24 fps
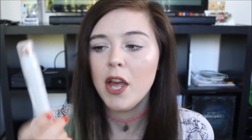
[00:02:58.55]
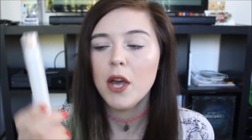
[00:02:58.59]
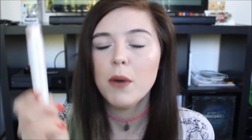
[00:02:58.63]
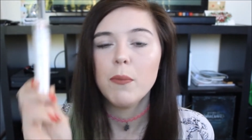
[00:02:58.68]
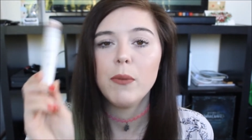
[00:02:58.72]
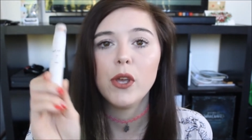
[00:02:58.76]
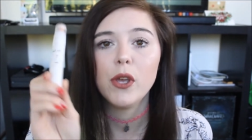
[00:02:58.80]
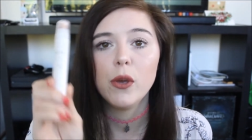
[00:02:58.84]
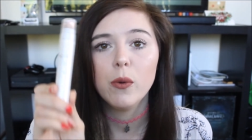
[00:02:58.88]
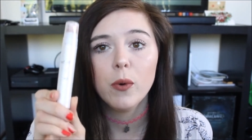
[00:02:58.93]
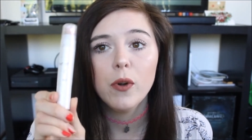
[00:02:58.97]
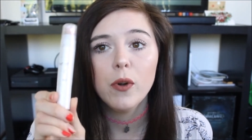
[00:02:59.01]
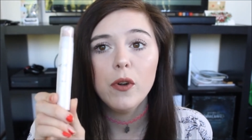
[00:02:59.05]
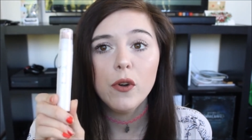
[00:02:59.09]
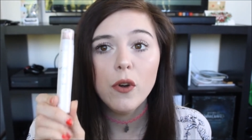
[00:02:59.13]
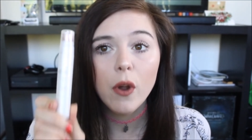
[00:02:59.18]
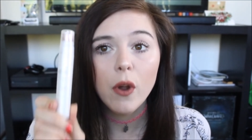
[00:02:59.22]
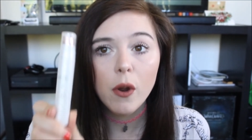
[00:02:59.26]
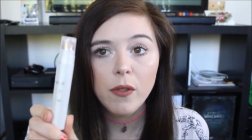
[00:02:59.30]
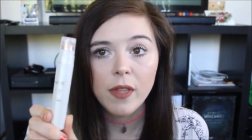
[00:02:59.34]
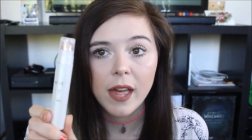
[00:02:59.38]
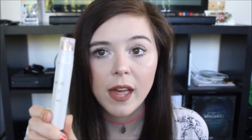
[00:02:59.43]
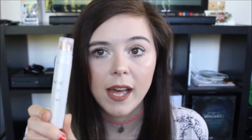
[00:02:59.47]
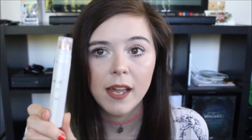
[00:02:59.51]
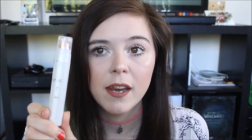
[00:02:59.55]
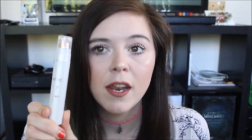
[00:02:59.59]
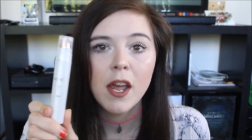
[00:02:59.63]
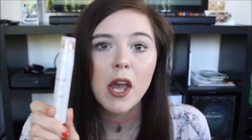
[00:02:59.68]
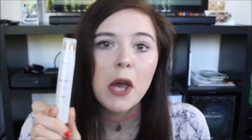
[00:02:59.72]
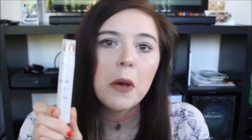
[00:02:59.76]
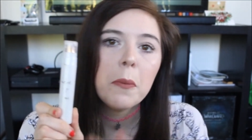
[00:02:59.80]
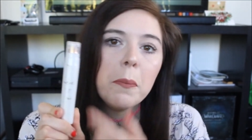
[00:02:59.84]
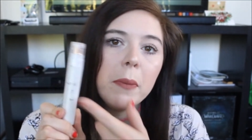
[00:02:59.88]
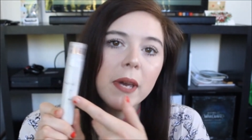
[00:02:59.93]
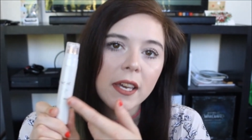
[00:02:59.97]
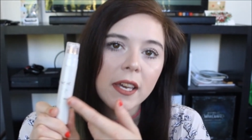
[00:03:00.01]
But you wouldn't know that
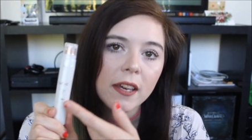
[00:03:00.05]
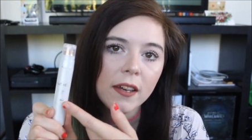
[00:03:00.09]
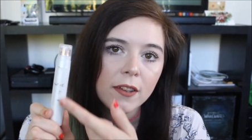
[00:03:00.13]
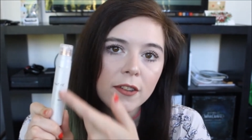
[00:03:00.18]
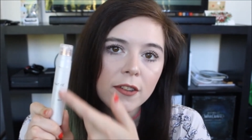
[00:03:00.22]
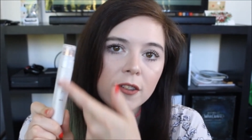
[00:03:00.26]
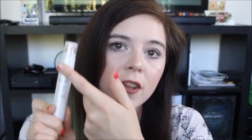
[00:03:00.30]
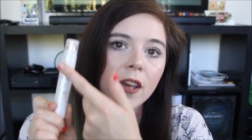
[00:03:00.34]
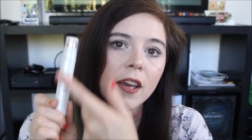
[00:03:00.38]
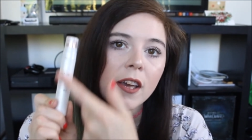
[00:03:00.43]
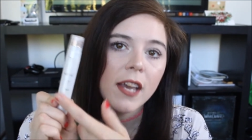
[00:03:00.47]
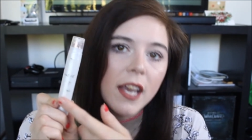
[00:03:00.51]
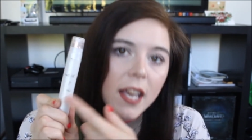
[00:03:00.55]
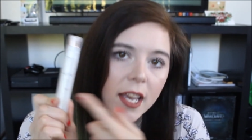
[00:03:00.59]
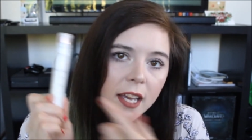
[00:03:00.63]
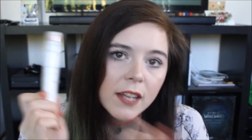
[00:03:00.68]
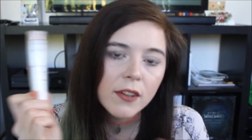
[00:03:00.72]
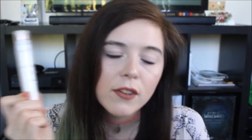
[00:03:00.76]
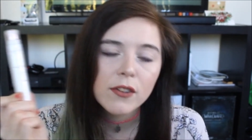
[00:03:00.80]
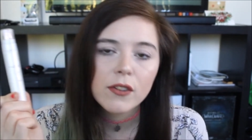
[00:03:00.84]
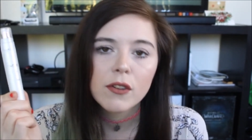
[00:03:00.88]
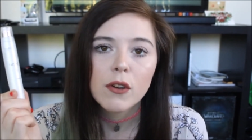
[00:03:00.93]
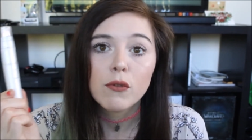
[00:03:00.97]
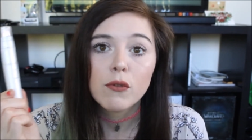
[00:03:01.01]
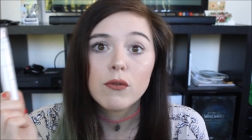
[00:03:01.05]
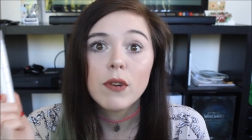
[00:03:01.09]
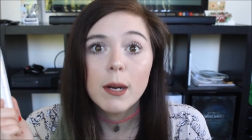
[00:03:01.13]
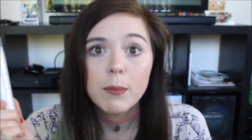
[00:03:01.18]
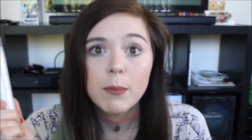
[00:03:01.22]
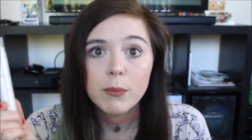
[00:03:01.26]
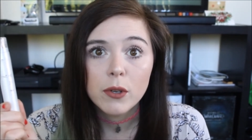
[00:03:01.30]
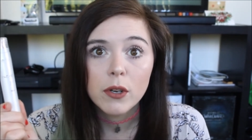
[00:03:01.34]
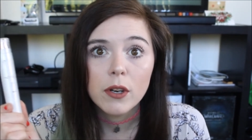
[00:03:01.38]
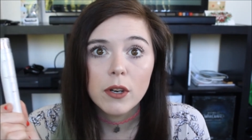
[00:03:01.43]
because it's rubbed